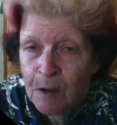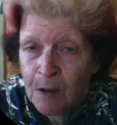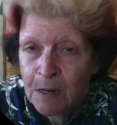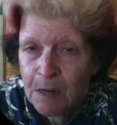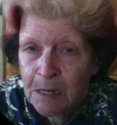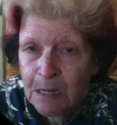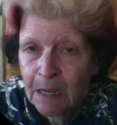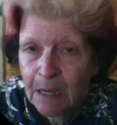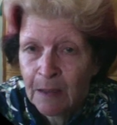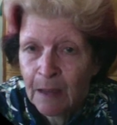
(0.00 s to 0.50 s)

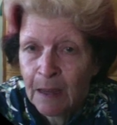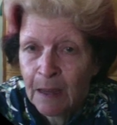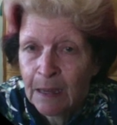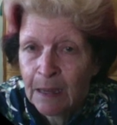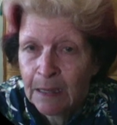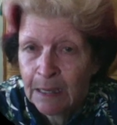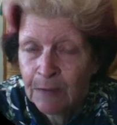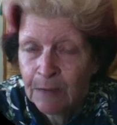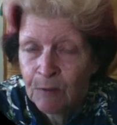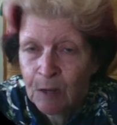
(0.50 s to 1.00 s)
together,
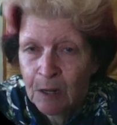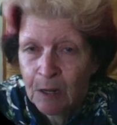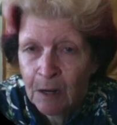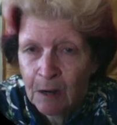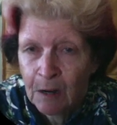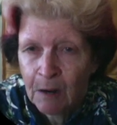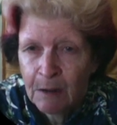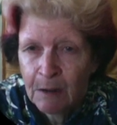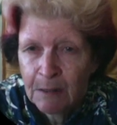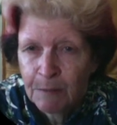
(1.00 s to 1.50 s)
given it a
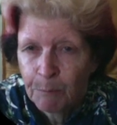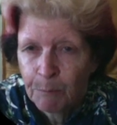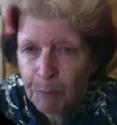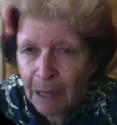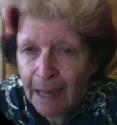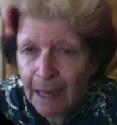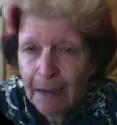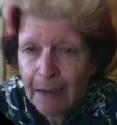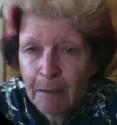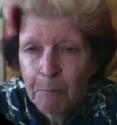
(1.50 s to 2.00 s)
nice
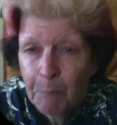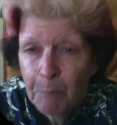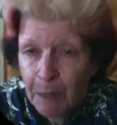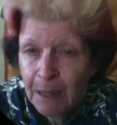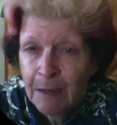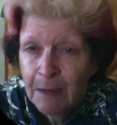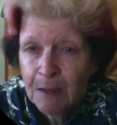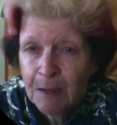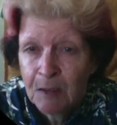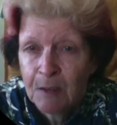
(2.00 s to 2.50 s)
black
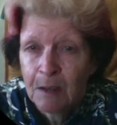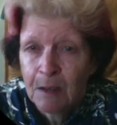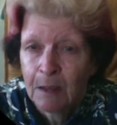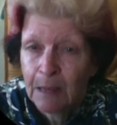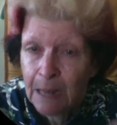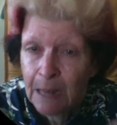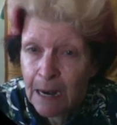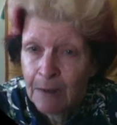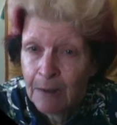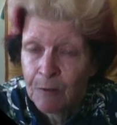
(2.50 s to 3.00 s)
base,
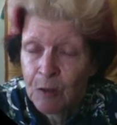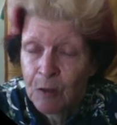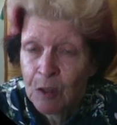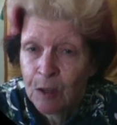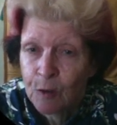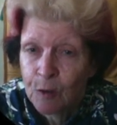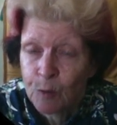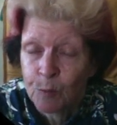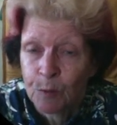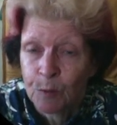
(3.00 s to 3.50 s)
that
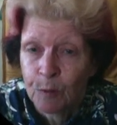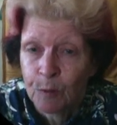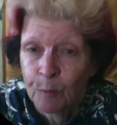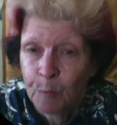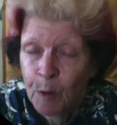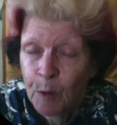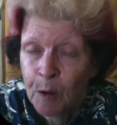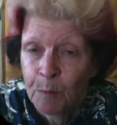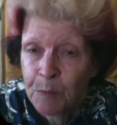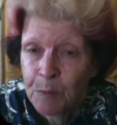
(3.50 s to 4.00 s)
everything else would
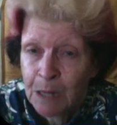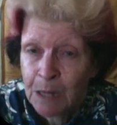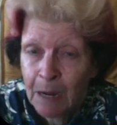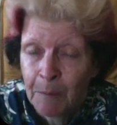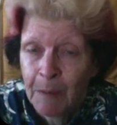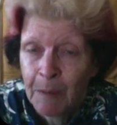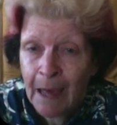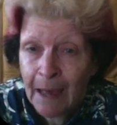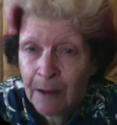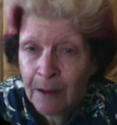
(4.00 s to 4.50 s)
have popped
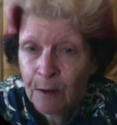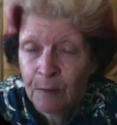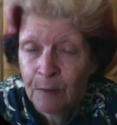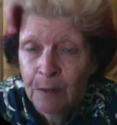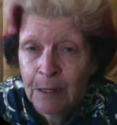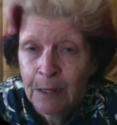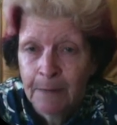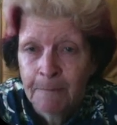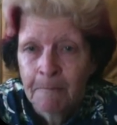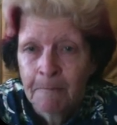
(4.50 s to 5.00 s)
up out of
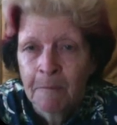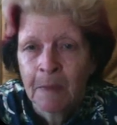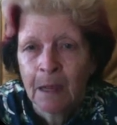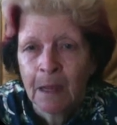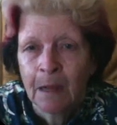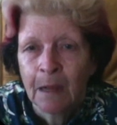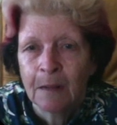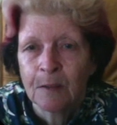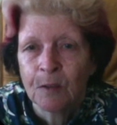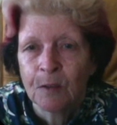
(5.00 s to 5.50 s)
it.
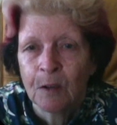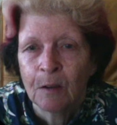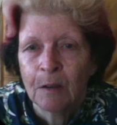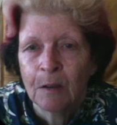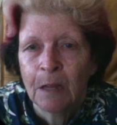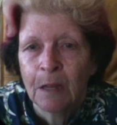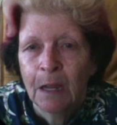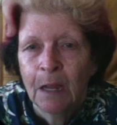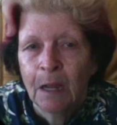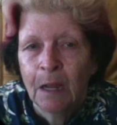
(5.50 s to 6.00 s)
And so
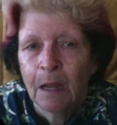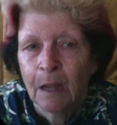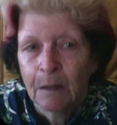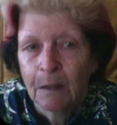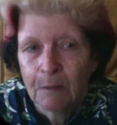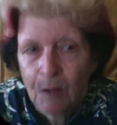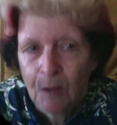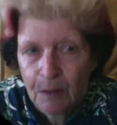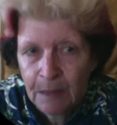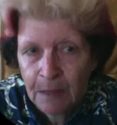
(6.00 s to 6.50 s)

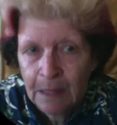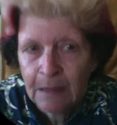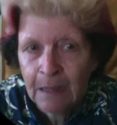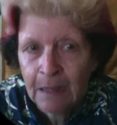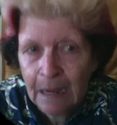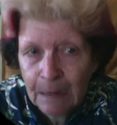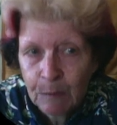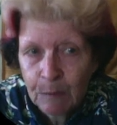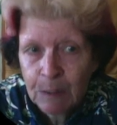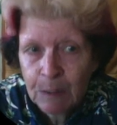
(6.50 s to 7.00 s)
I think,
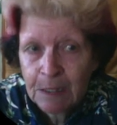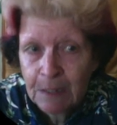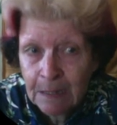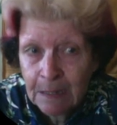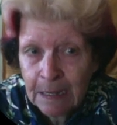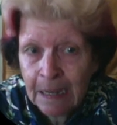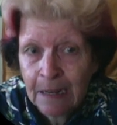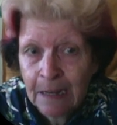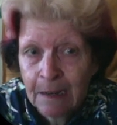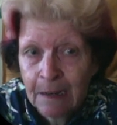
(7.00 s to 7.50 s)
and once
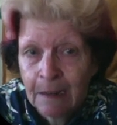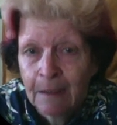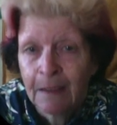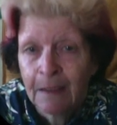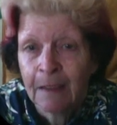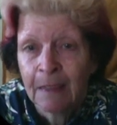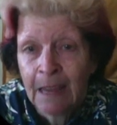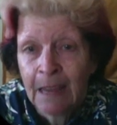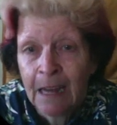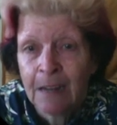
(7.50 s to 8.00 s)
again,
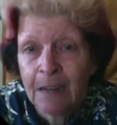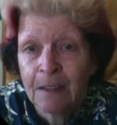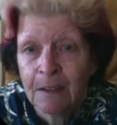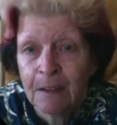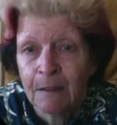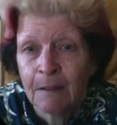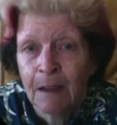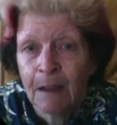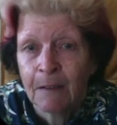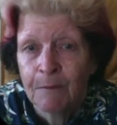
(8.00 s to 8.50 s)
that is
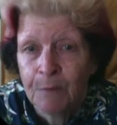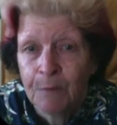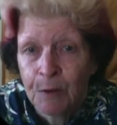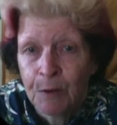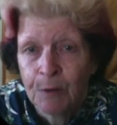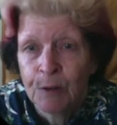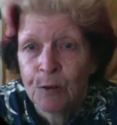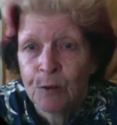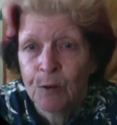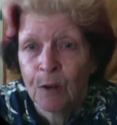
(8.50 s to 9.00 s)
a
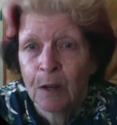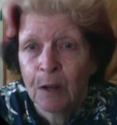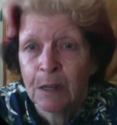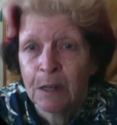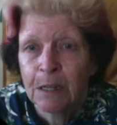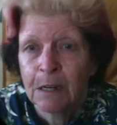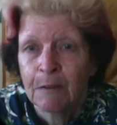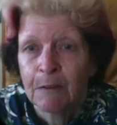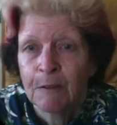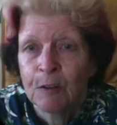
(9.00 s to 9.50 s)
very good
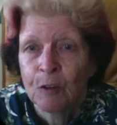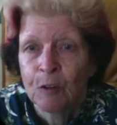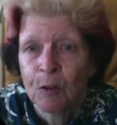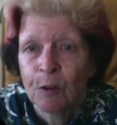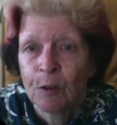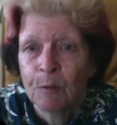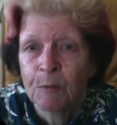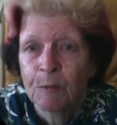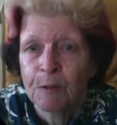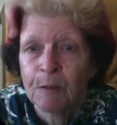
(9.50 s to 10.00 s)
idea in
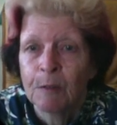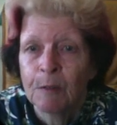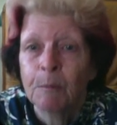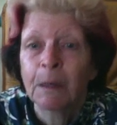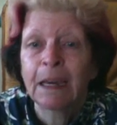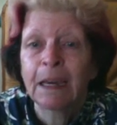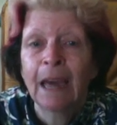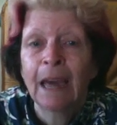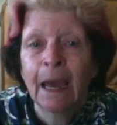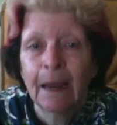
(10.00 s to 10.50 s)
terms of the
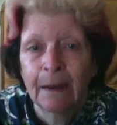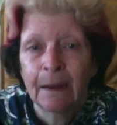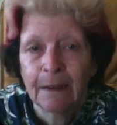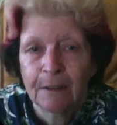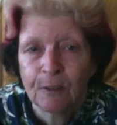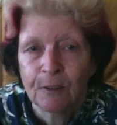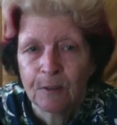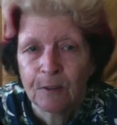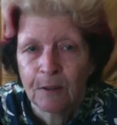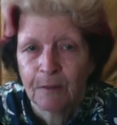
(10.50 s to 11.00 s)

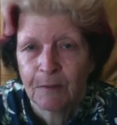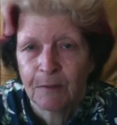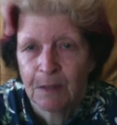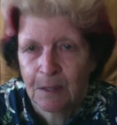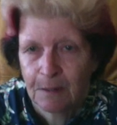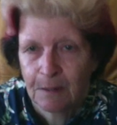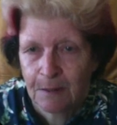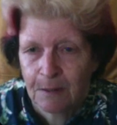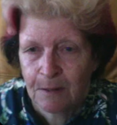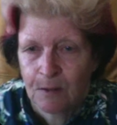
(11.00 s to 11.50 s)
mechanics of
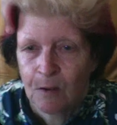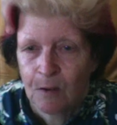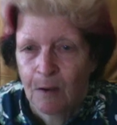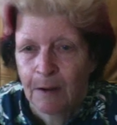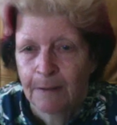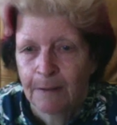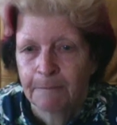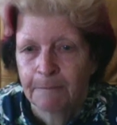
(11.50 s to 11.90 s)
this design.